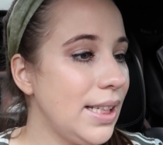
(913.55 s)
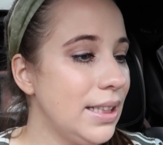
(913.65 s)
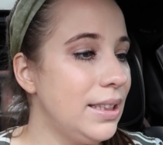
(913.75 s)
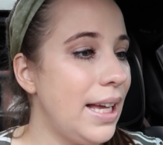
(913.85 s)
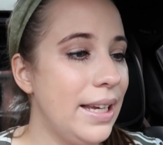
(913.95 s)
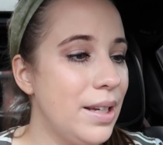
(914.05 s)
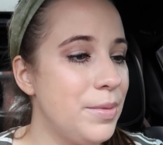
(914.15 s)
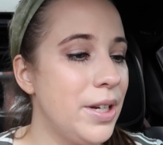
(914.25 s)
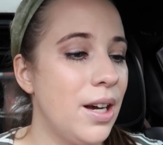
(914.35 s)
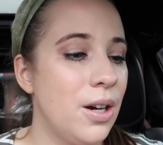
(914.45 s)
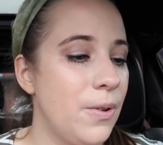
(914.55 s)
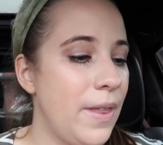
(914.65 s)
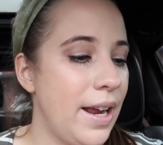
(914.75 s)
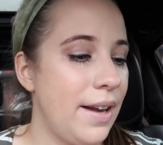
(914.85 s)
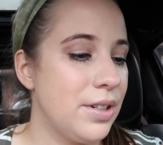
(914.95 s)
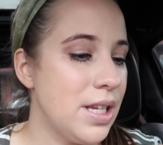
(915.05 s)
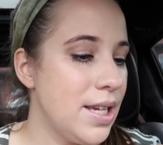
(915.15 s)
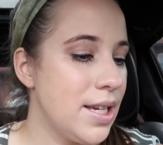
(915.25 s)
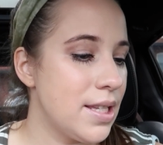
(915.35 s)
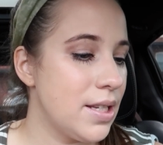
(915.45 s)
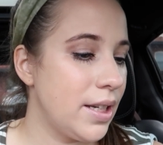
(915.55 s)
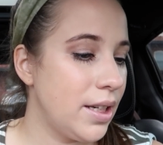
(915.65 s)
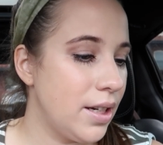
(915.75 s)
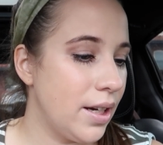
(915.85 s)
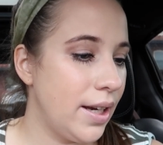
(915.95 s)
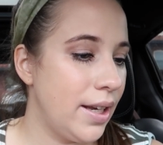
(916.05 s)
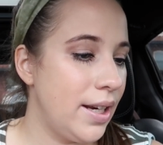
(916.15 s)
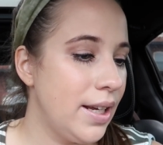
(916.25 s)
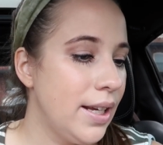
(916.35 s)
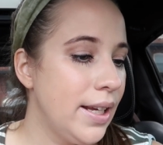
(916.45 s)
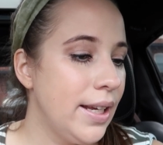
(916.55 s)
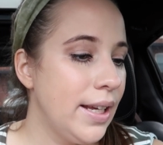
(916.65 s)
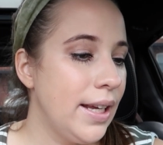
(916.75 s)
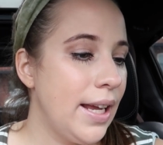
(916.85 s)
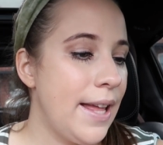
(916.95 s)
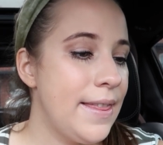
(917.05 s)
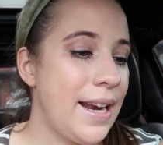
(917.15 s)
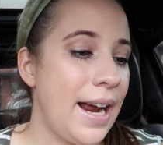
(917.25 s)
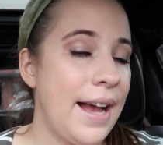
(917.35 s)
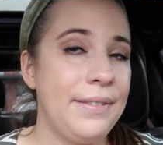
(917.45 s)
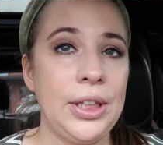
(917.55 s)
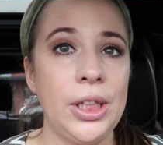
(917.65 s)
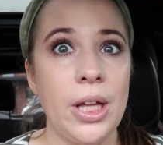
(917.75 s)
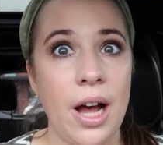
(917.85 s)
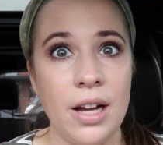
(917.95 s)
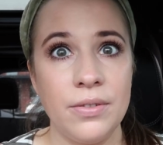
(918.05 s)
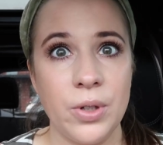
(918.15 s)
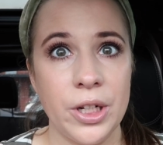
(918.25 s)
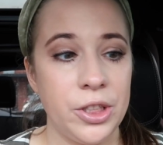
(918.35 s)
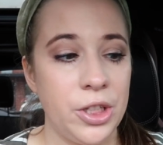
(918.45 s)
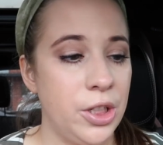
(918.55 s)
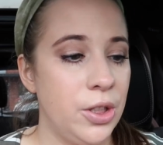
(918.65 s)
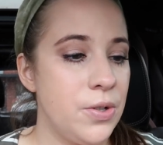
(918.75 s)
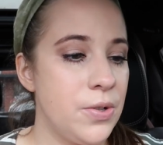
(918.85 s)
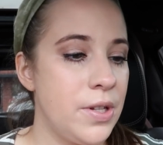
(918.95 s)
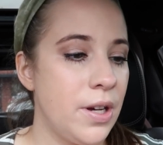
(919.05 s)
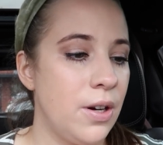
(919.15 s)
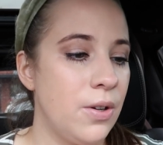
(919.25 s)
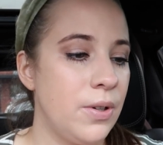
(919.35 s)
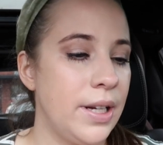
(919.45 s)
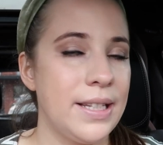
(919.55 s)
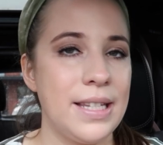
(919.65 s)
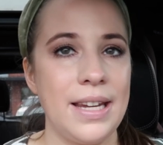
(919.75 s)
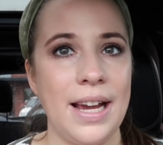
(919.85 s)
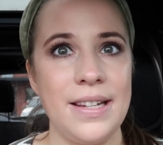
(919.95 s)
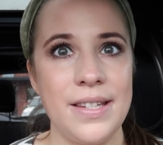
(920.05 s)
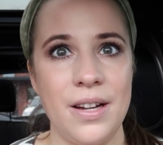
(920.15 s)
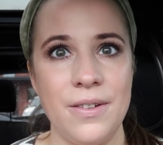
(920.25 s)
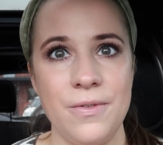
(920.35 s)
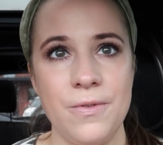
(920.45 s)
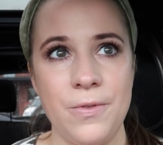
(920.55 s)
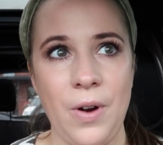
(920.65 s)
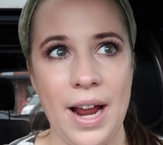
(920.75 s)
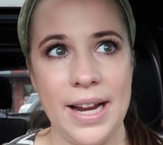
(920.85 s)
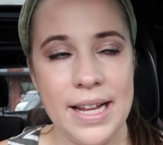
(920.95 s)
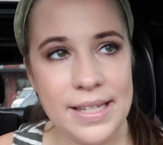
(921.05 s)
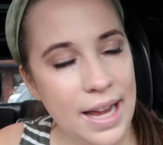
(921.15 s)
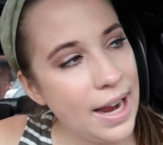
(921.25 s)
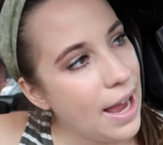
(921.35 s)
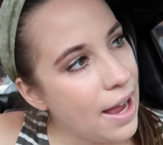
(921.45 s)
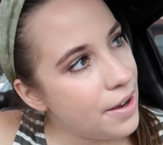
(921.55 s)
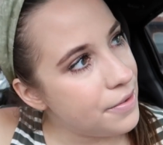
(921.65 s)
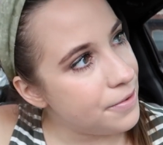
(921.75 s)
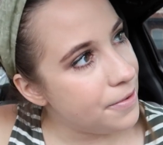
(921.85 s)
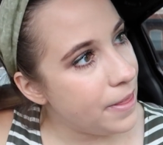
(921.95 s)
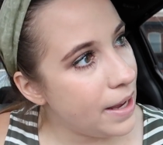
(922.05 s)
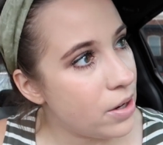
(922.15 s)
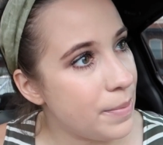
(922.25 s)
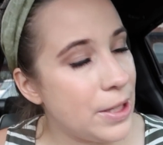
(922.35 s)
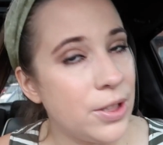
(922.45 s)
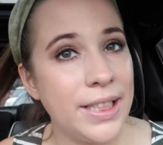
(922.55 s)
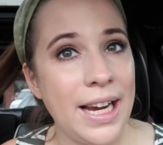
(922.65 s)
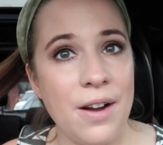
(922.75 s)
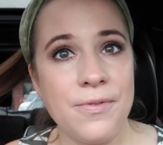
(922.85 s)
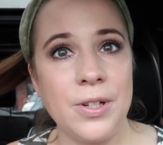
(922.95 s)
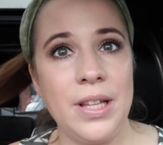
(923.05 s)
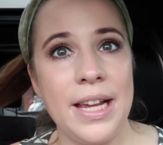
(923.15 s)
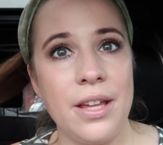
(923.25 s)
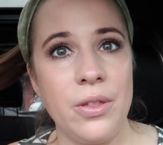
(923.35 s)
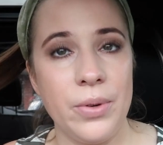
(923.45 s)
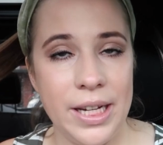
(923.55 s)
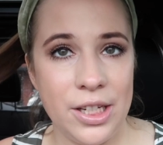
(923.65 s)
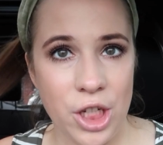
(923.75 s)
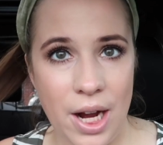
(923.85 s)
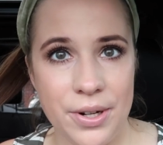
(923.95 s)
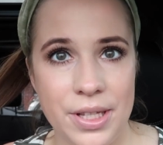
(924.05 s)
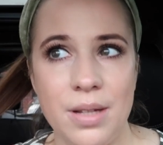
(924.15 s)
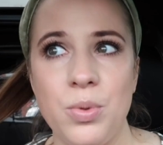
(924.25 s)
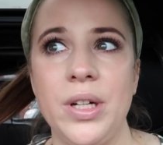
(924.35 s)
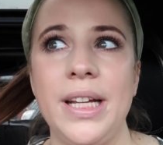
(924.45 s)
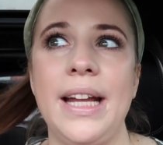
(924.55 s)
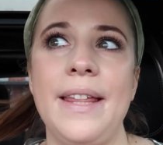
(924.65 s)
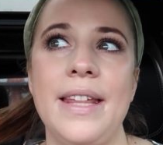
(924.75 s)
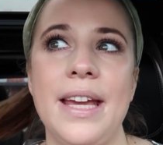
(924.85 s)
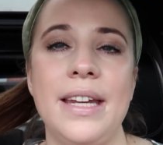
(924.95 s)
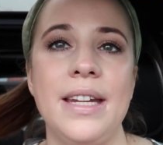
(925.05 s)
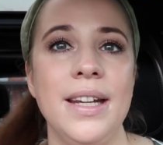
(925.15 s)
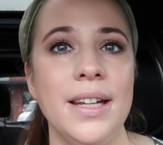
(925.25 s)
let him know that everything is looking good. And then I have a lot of work to do. So it's nice on Fridays, they go to Mother's Day out for like 3-ish hours in the morning, and then